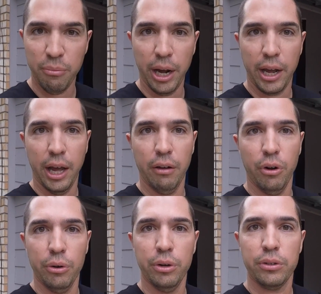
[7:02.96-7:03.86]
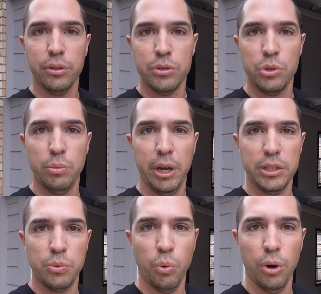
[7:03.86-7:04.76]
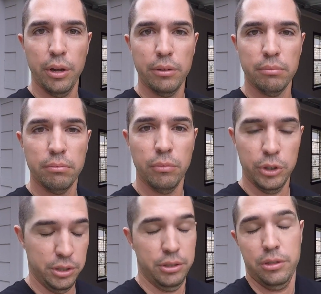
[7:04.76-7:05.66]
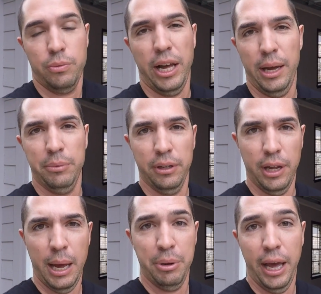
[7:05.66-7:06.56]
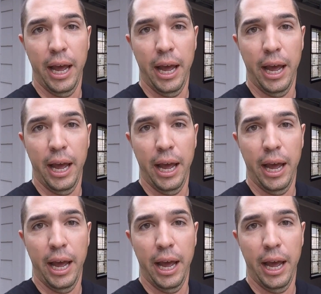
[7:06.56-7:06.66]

mic I have on, hooked to a Zoom H1, which is just what I happen to